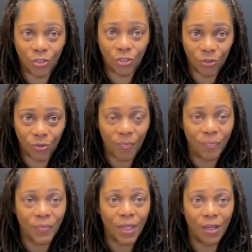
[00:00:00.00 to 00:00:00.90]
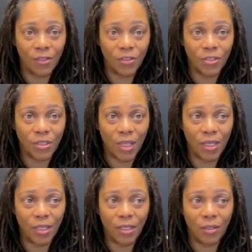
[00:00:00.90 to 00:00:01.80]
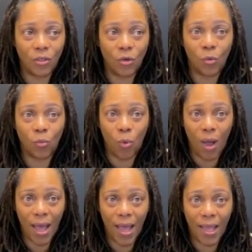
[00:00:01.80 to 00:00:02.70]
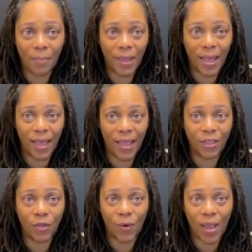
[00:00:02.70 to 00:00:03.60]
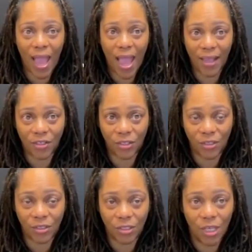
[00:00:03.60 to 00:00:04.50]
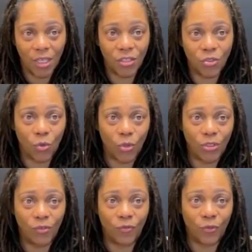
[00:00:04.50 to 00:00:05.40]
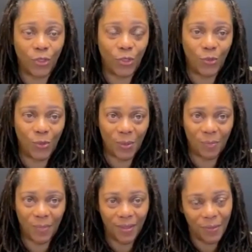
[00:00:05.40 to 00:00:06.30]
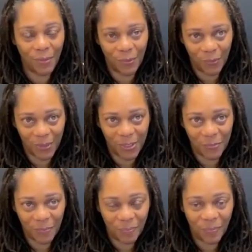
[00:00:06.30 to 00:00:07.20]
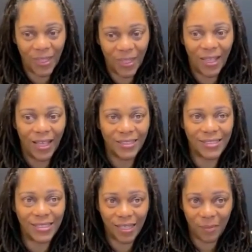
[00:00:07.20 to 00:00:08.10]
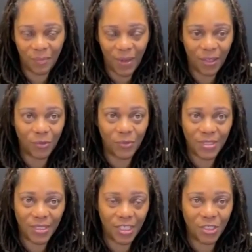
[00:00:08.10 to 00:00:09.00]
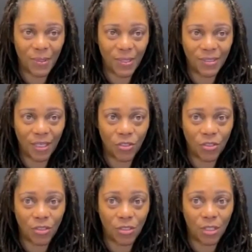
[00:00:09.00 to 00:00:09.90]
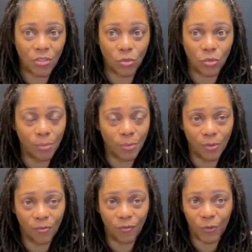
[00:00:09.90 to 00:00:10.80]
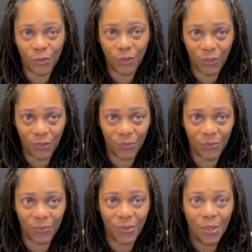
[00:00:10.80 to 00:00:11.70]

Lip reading: Two, understanding your why behind your actions is going to free you up. Three, setting boundaries and expectations that's doable for you,